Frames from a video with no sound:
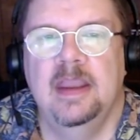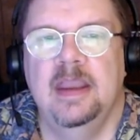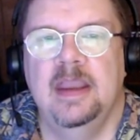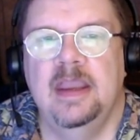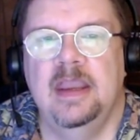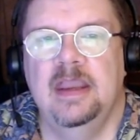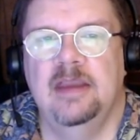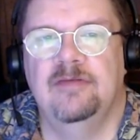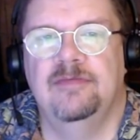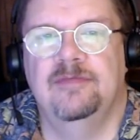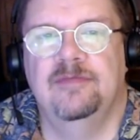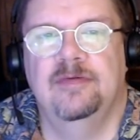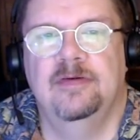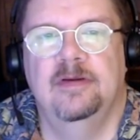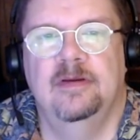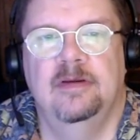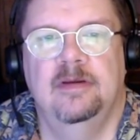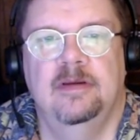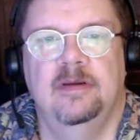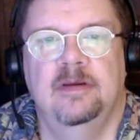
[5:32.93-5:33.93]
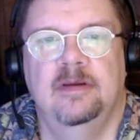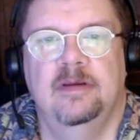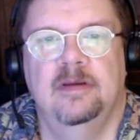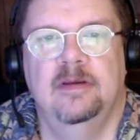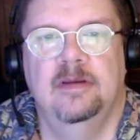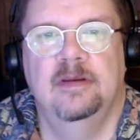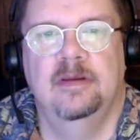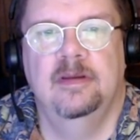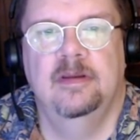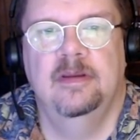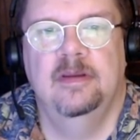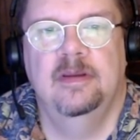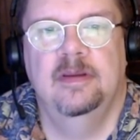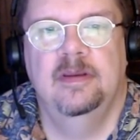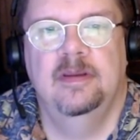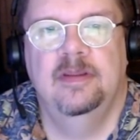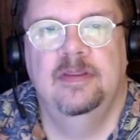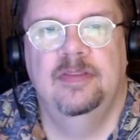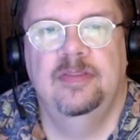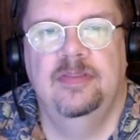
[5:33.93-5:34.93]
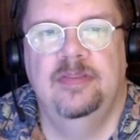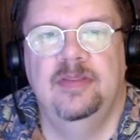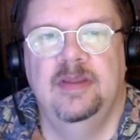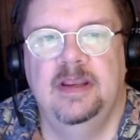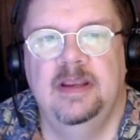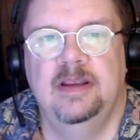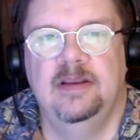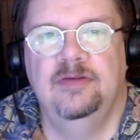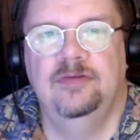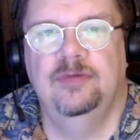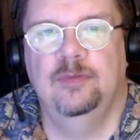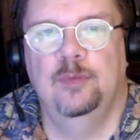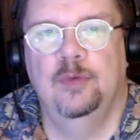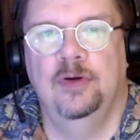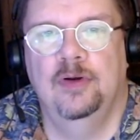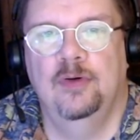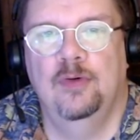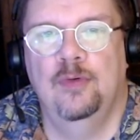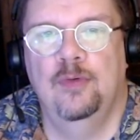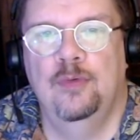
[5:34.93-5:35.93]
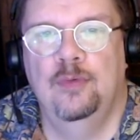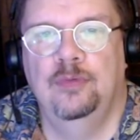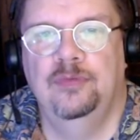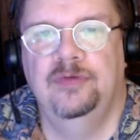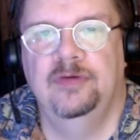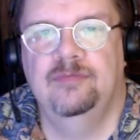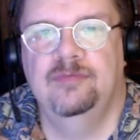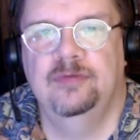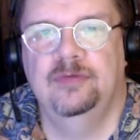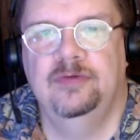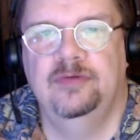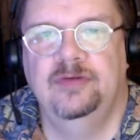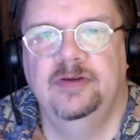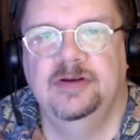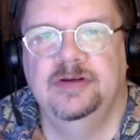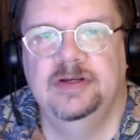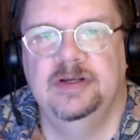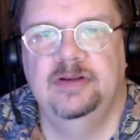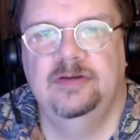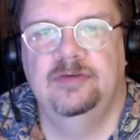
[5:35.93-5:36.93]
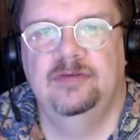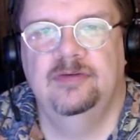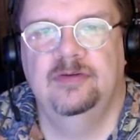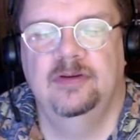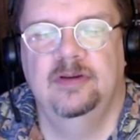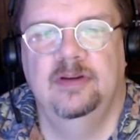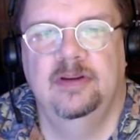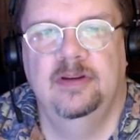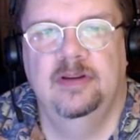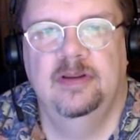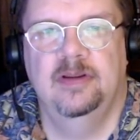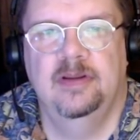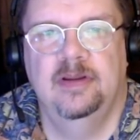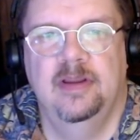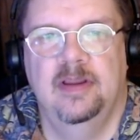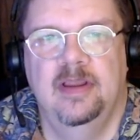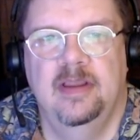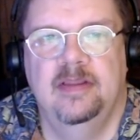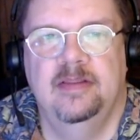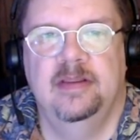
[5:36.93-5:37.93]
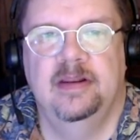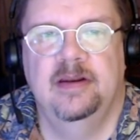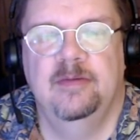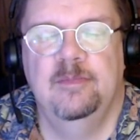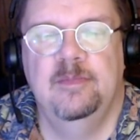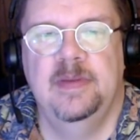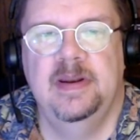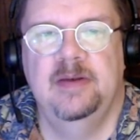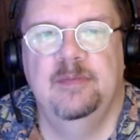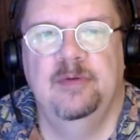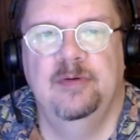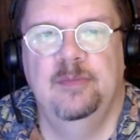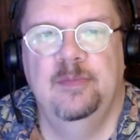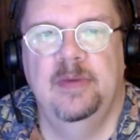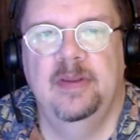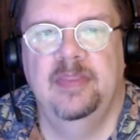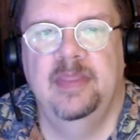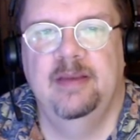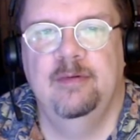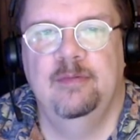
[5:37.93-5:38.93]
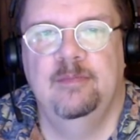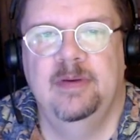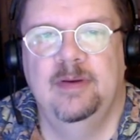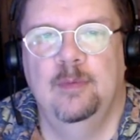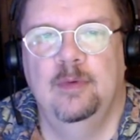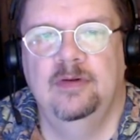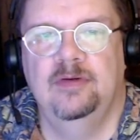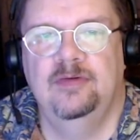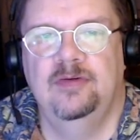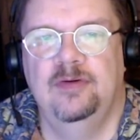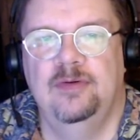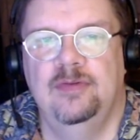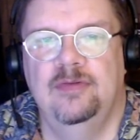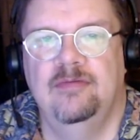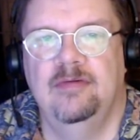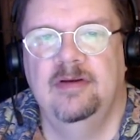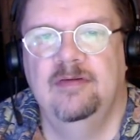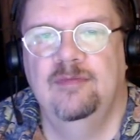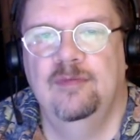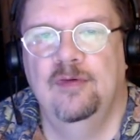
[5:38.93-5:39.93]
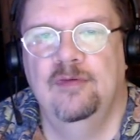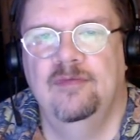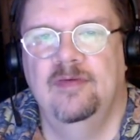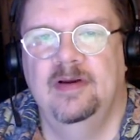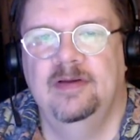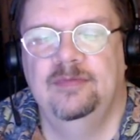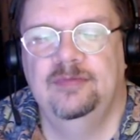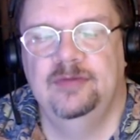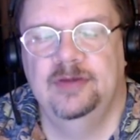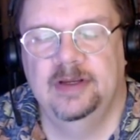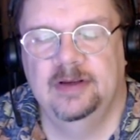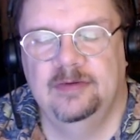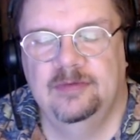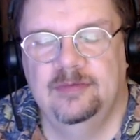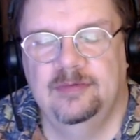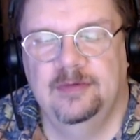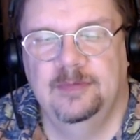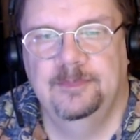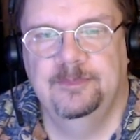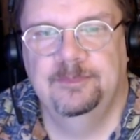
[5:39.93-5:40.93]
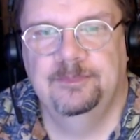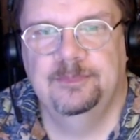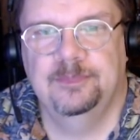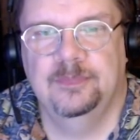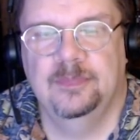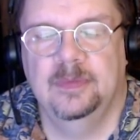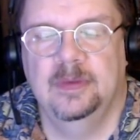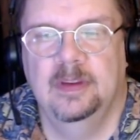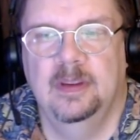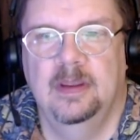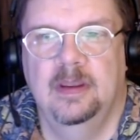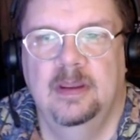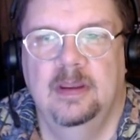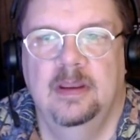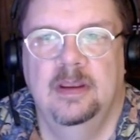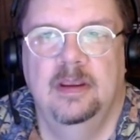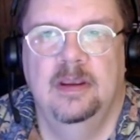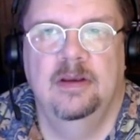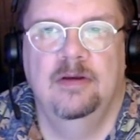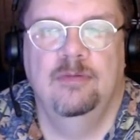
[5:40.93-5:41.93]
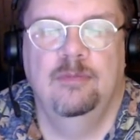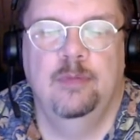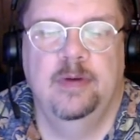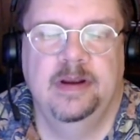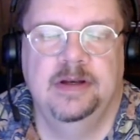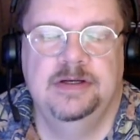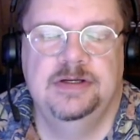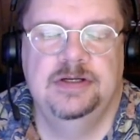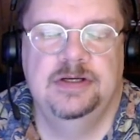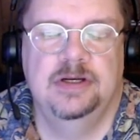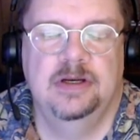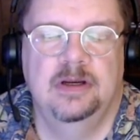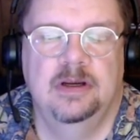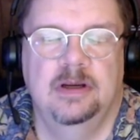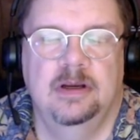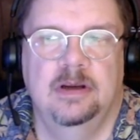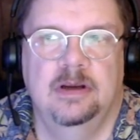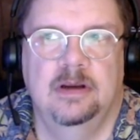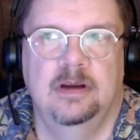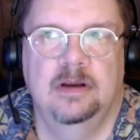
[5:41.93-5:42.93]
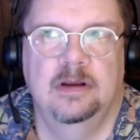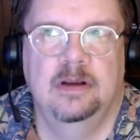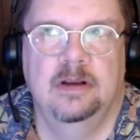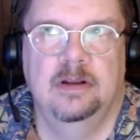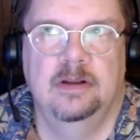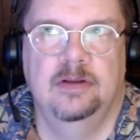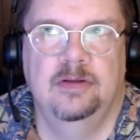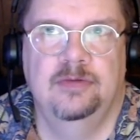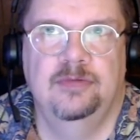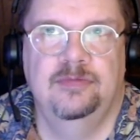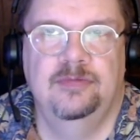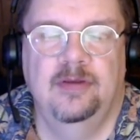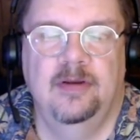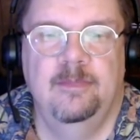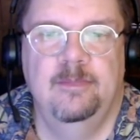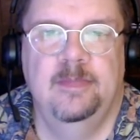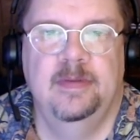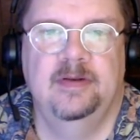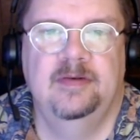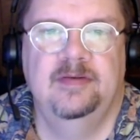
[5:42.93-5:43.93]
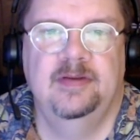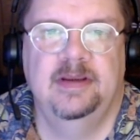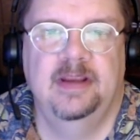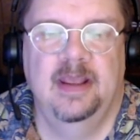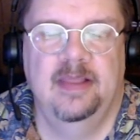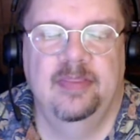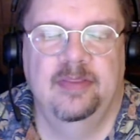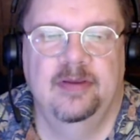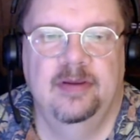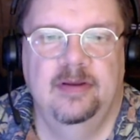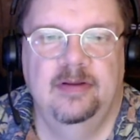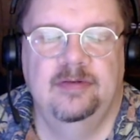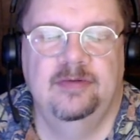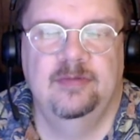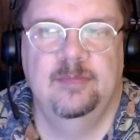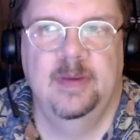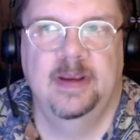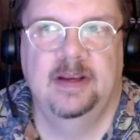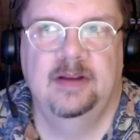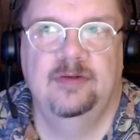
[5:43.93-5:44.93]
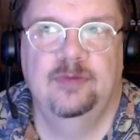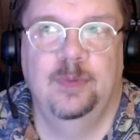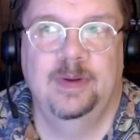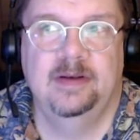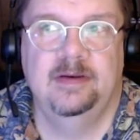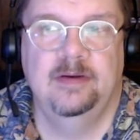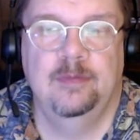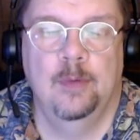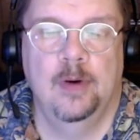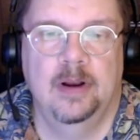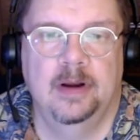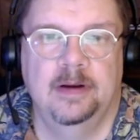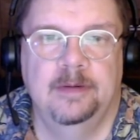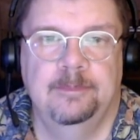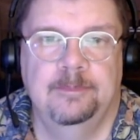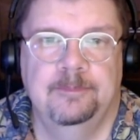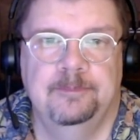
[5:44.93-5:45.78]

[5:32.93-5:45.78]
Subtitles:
if these were all different digits, then at minimum they would be 1, 2, 3, 4, 5, 6, which sum together to make 21.